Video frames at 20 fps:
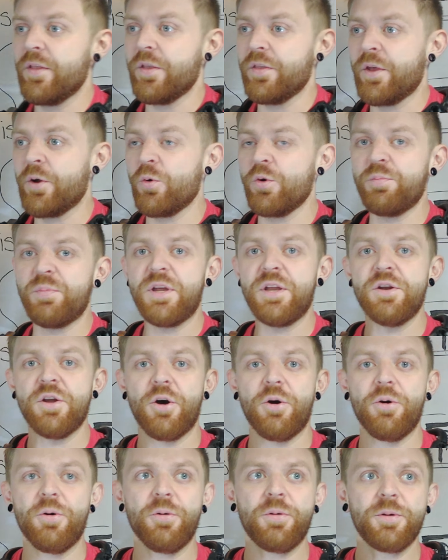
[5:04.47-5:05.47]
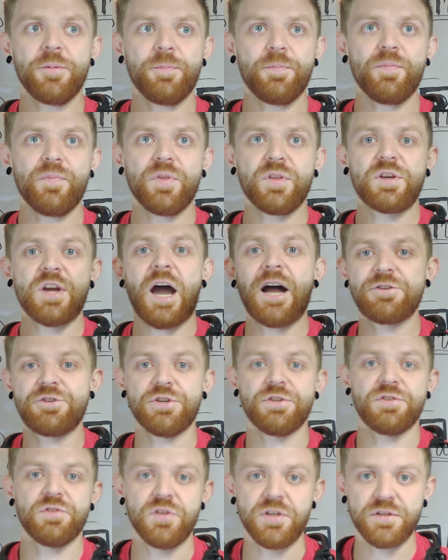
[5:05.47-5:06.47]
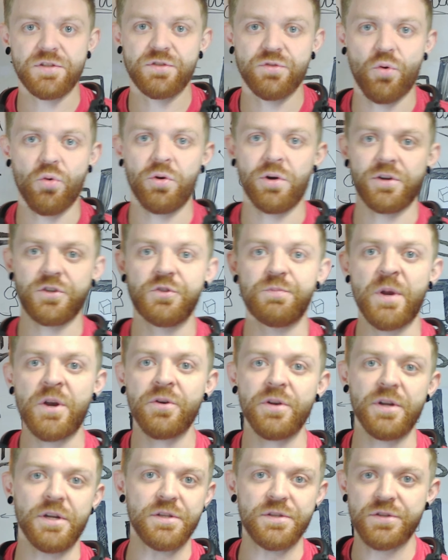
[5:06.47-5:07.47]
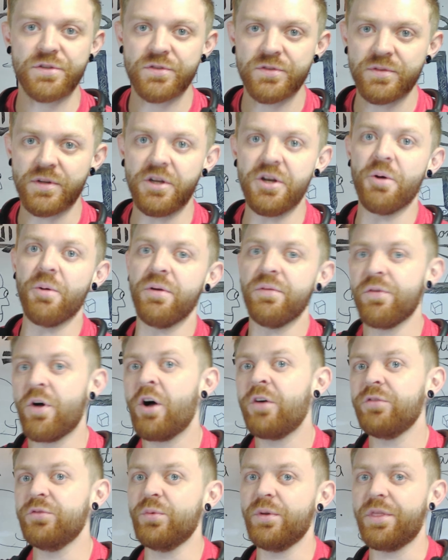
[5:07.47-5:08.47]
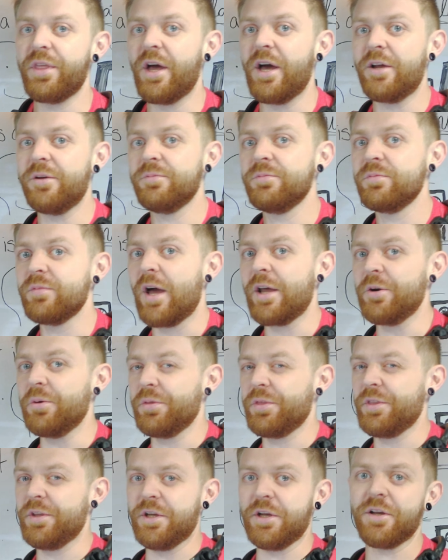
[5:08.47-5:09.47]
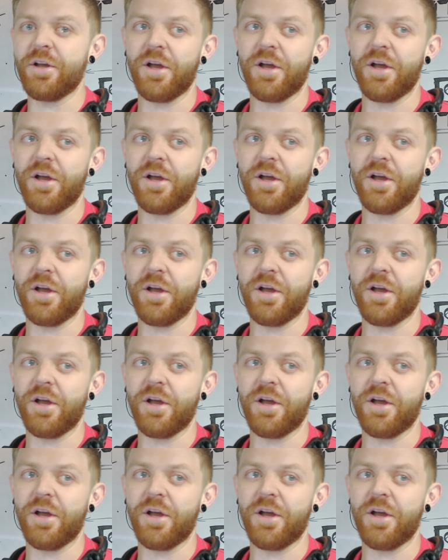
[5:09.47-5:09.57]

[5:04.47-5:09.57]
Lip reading: there would be no consciousness or experience, involved with that. I don't think.